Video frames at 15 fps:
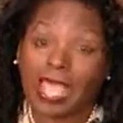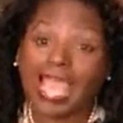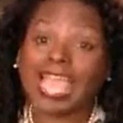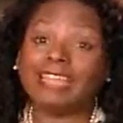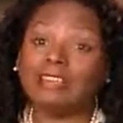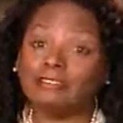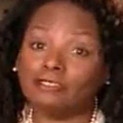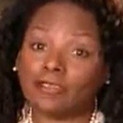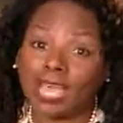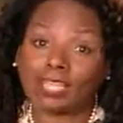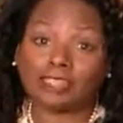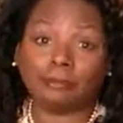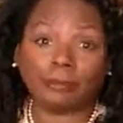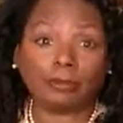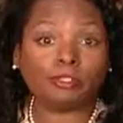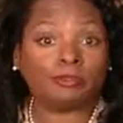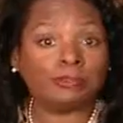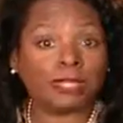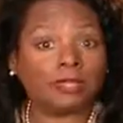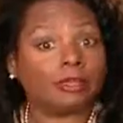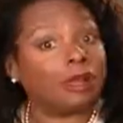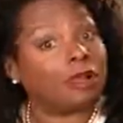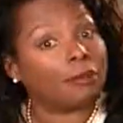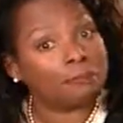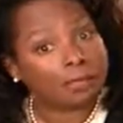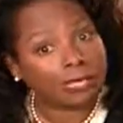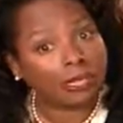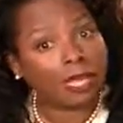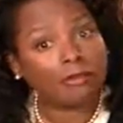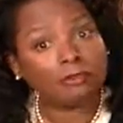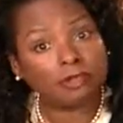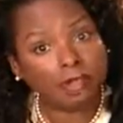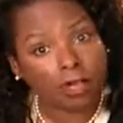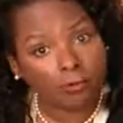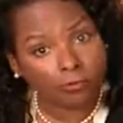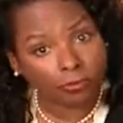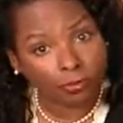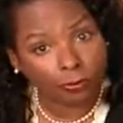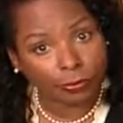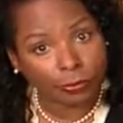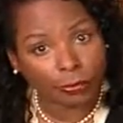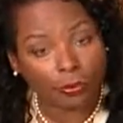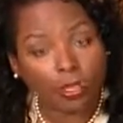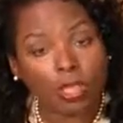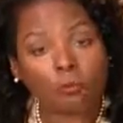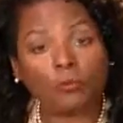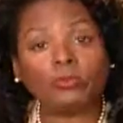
and the fact that most men are a bit uncomfortable